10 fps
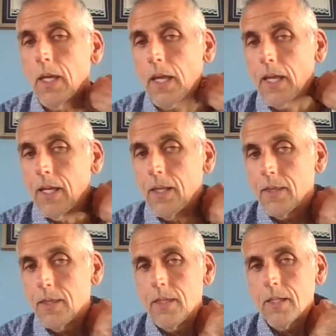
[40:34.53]

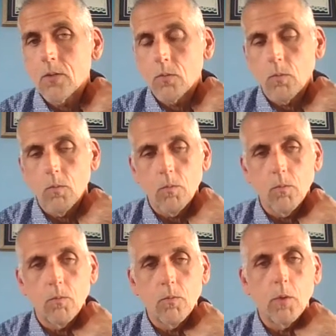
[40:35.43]
And
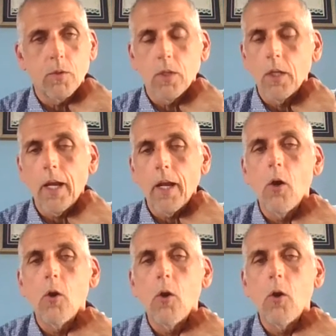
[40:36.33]
there was a lot of hope